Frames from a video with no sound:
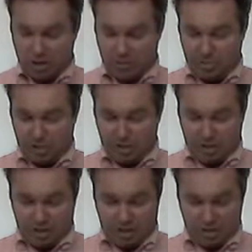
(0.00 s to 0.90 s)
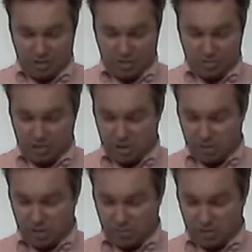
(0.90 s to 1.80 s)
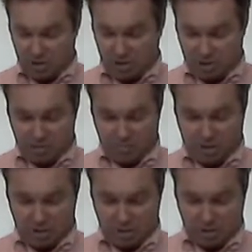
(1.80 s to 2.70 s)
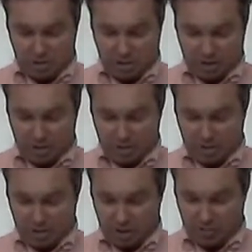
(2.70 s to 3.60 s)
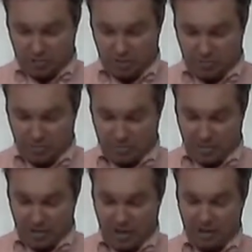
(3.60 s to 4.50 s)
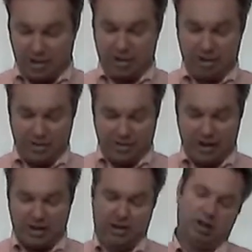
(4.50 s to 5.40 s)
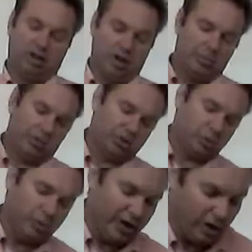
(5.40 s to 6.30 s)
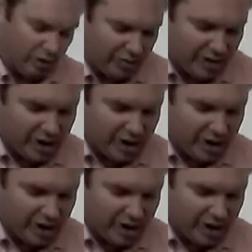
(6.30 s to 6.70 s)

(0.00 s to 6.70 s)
But I had one that was compound, and now it got away from me. There it is. There it is. Number 12.